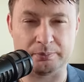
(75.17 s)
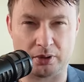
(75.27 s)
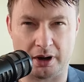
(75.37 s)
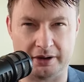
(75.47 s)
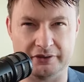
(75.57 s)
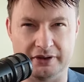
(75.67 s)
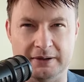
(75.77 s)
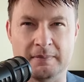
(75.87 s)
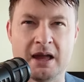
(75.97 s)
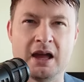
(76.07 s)
pricey.
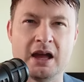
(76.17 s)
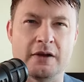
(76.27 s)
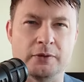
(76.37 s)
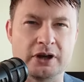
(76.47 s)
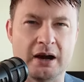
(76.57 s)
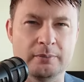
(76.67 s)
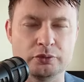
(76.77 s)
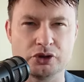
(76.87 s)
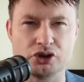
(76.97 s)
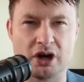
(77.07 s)
If you come to
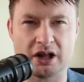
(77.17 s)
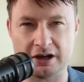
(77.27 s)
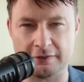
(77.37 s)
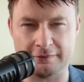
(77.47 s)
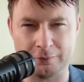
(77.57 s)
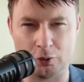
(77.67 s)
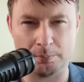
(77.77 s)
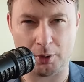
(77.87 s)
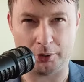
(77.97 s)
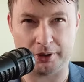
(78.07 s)
Australia for
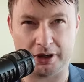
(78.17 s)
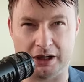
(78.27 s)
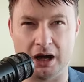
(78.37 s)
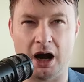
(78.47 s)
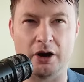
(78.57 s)
poker, I